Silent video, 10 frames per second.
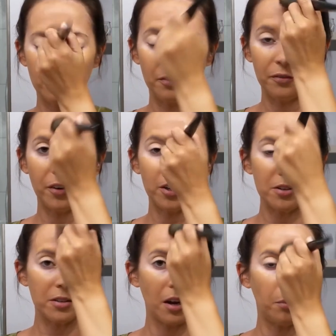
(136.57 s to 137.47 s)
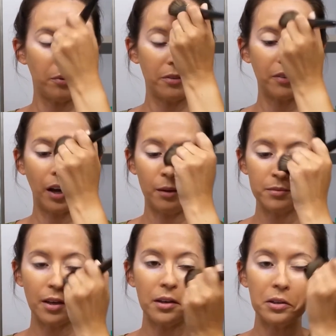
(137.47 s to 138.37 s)
The first couple of
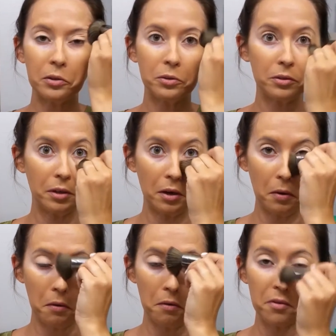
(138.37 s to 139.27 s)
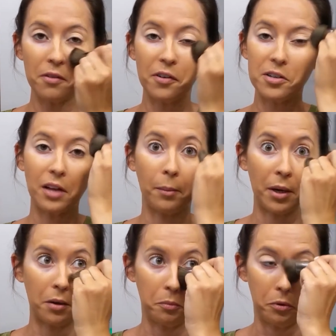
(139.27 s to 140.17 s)
times I used it, the first time
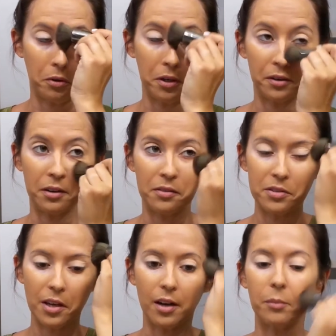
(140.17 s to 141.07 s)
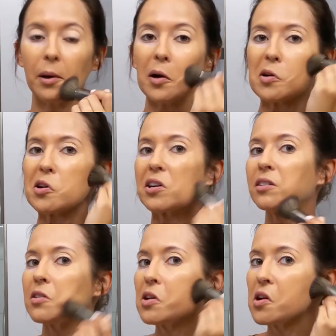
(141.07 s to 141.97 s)
I didn't put near enough setting powder.
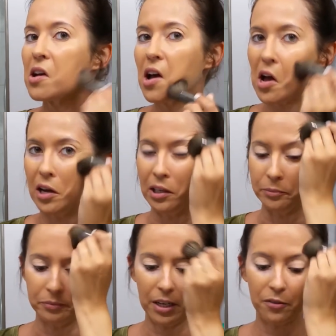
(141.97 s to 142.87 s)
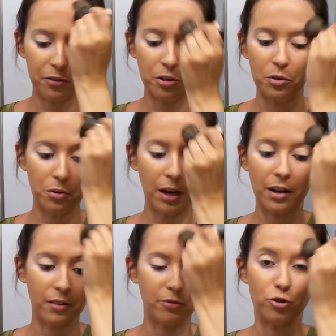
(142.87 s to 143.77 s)
If you
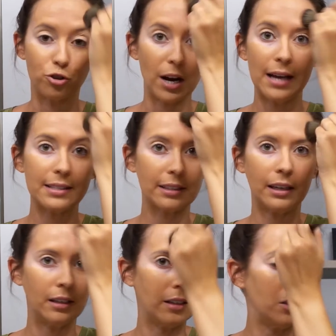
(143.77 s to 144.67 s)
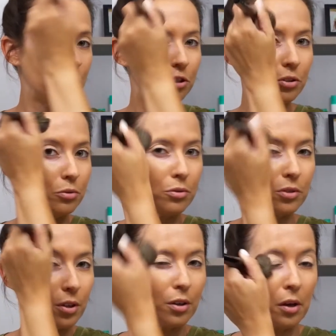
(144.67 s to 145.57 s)
have dry skin
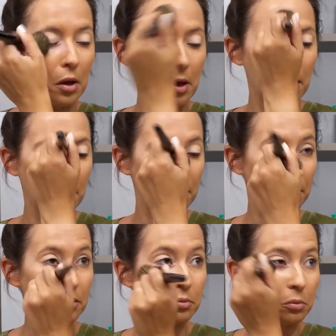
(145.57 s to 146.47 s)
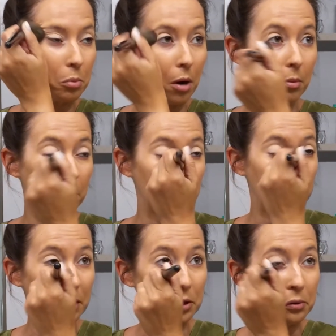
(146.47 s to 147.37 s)
issues, this would probably
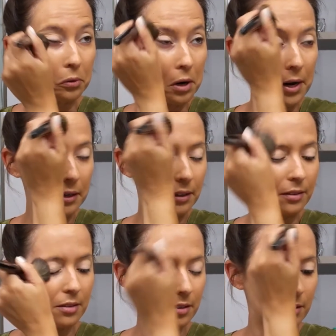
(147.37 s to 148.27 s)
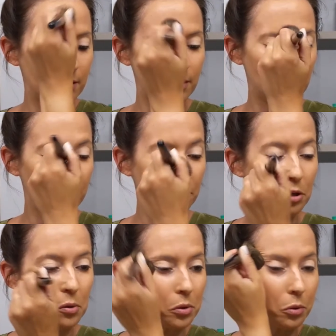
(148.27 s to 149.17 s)
be a great consistency for
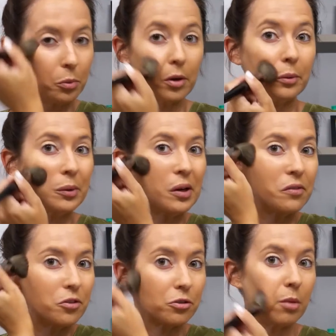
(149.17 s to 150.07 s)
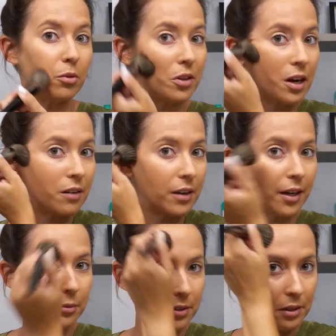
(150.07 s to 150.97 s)
you, and you probably wouldn't have the trouble that I've
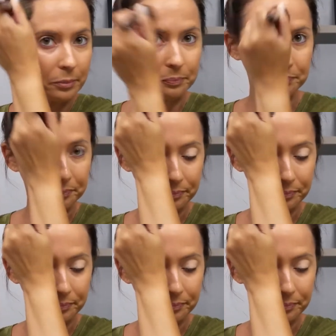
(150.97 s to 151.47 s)
had with it